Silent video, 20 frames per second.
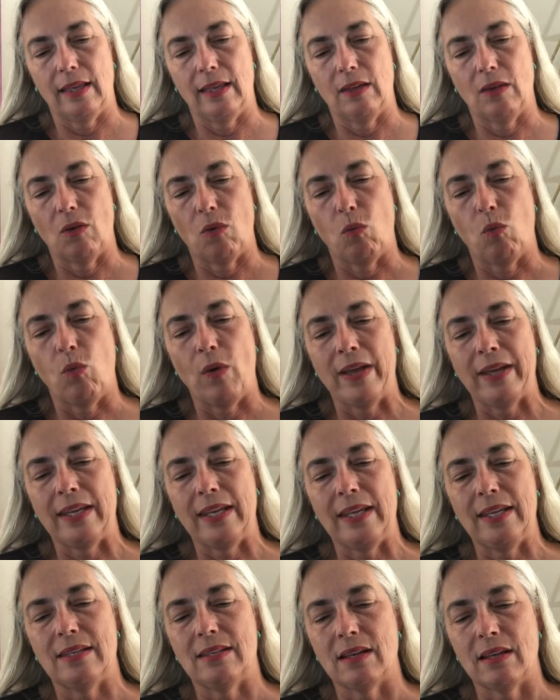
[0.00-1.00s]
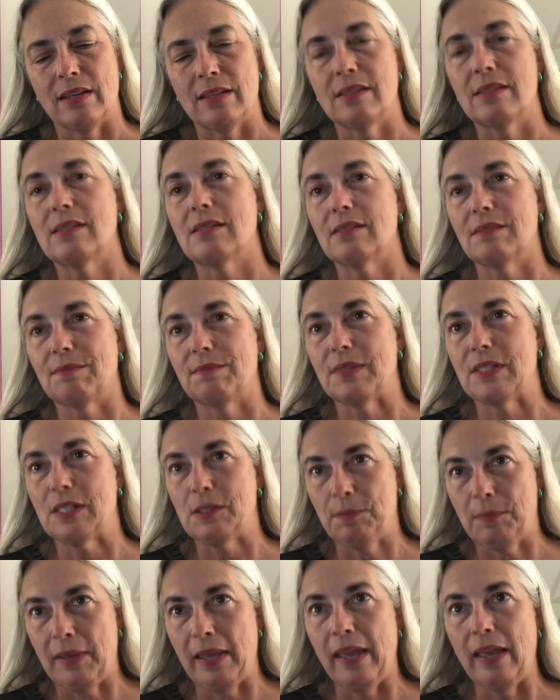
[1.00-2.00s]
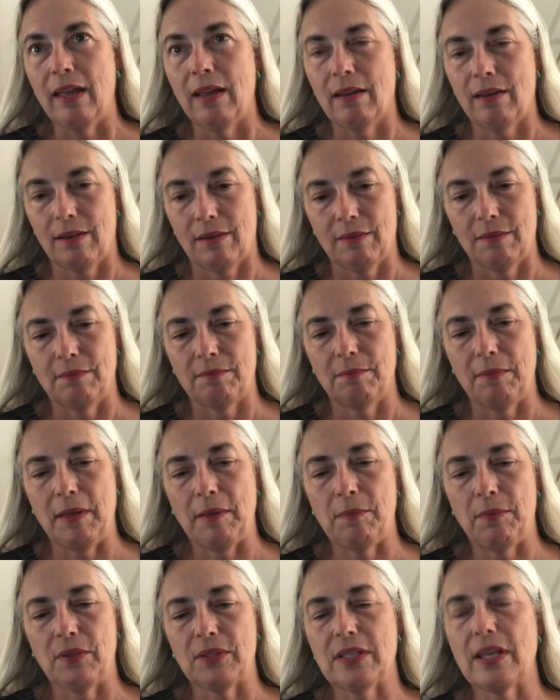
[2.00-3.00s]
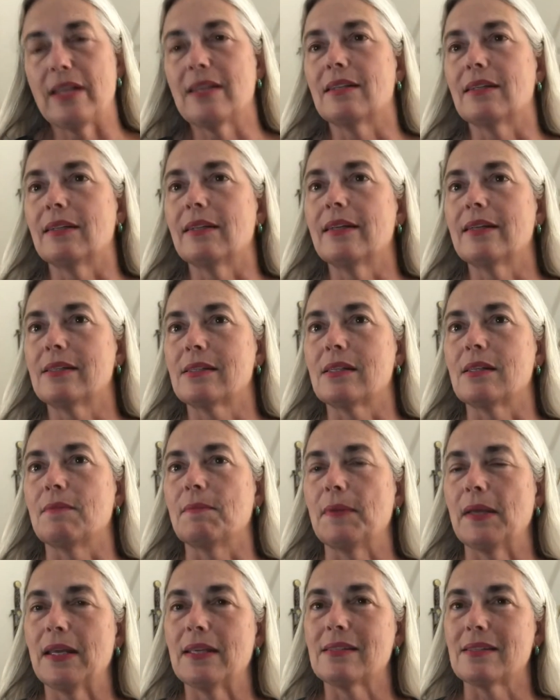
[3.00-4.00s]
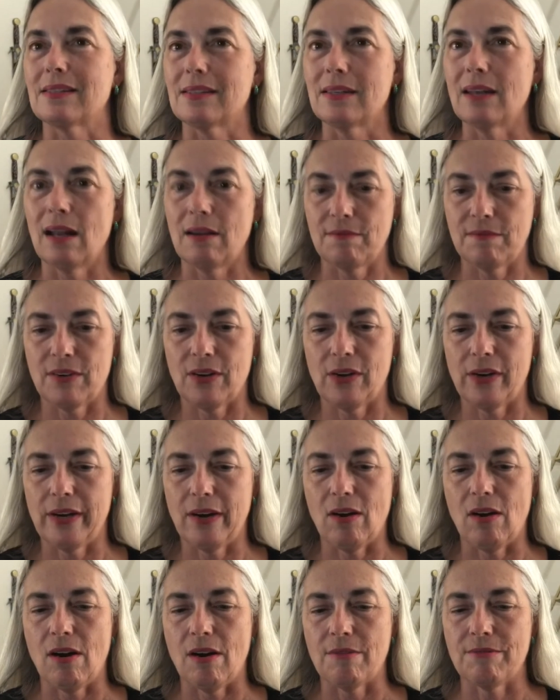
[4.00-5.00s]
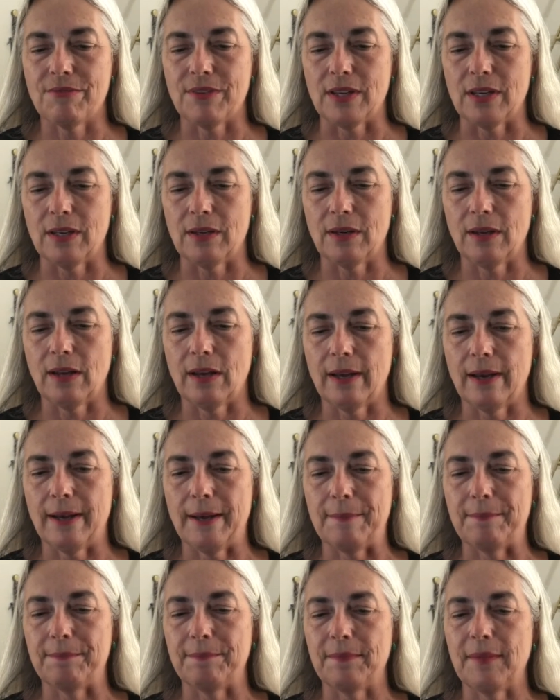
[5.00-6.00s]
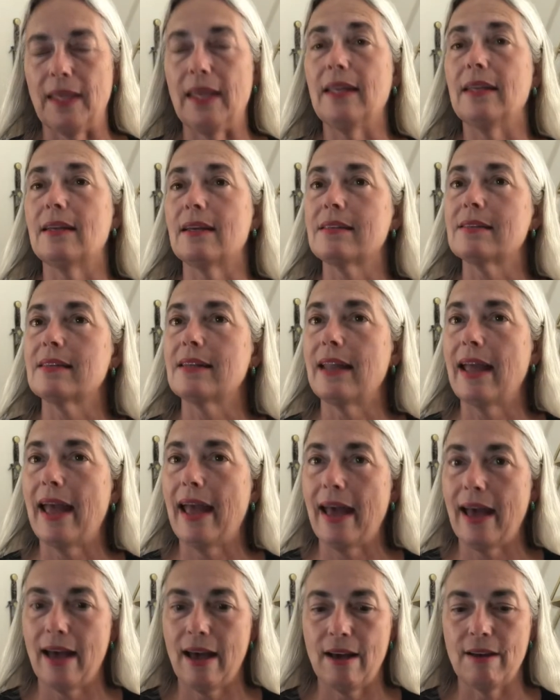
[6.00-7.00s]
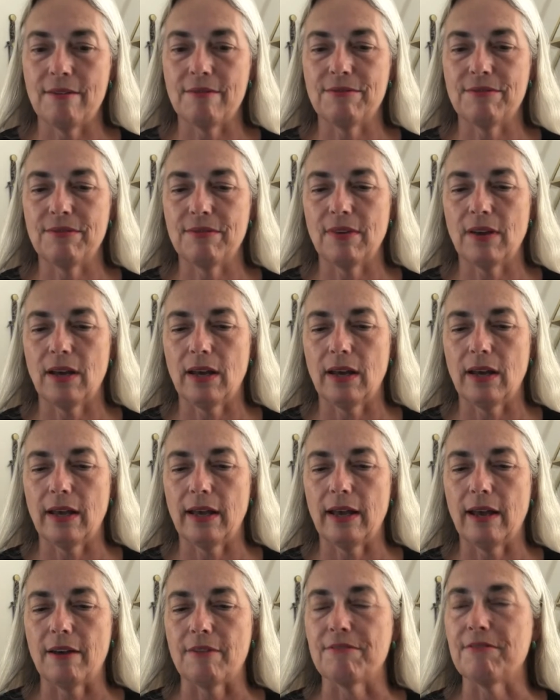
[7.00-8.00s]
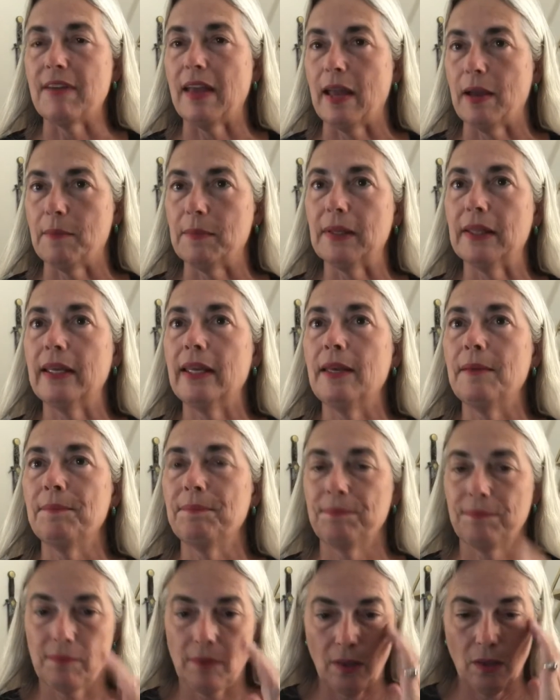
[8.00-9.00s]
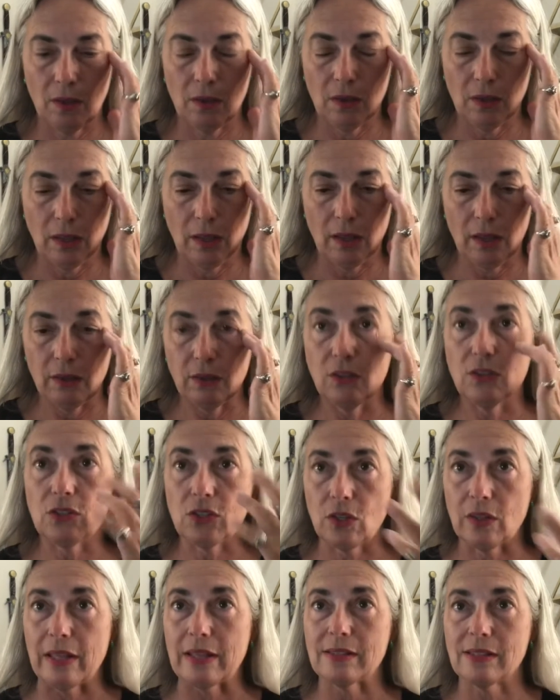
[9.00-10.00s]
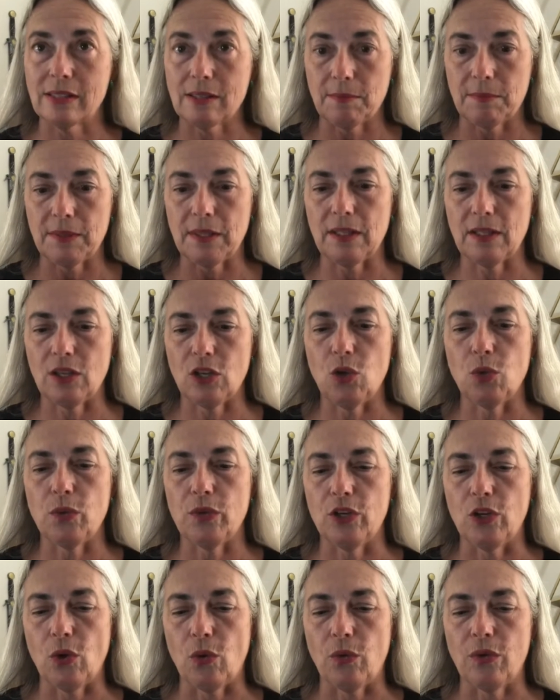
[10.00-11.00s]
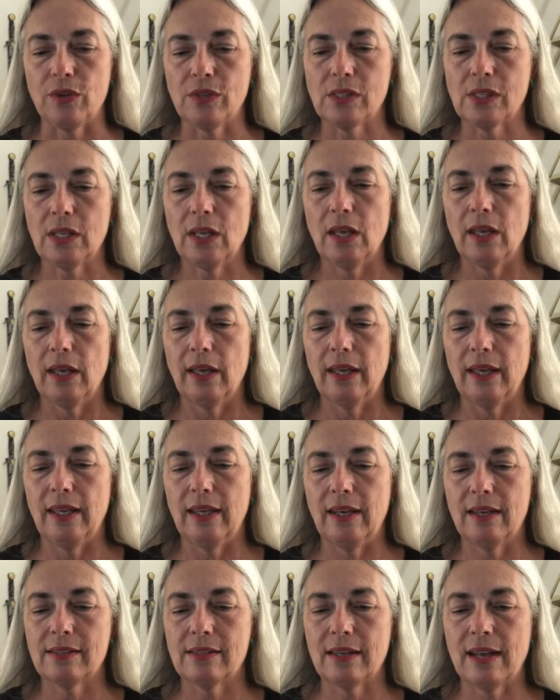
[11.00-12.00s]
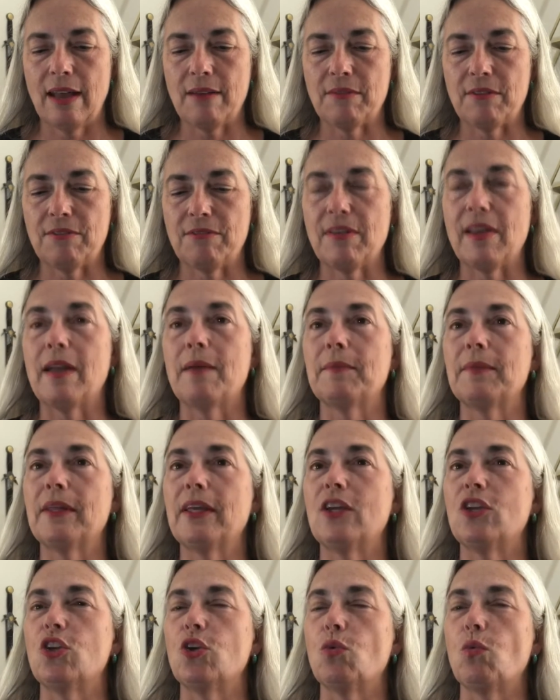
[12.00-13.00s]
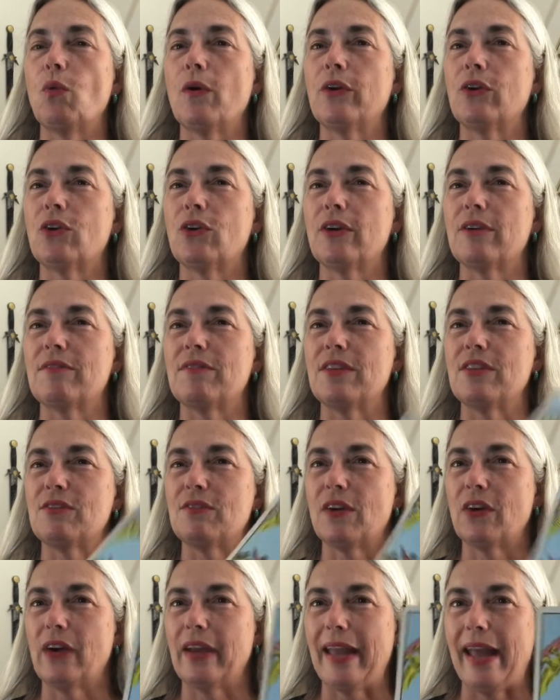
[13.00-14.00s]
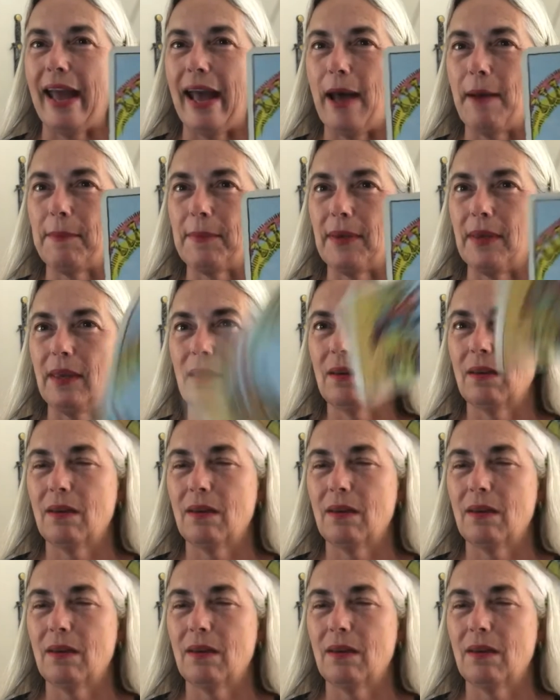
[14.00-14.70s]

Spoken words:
When he does speak, people tend to listen because it's not very often. He doesn't have a family, so that's something that you would notice. He doesn't have a family, and you wonder if he's very happy,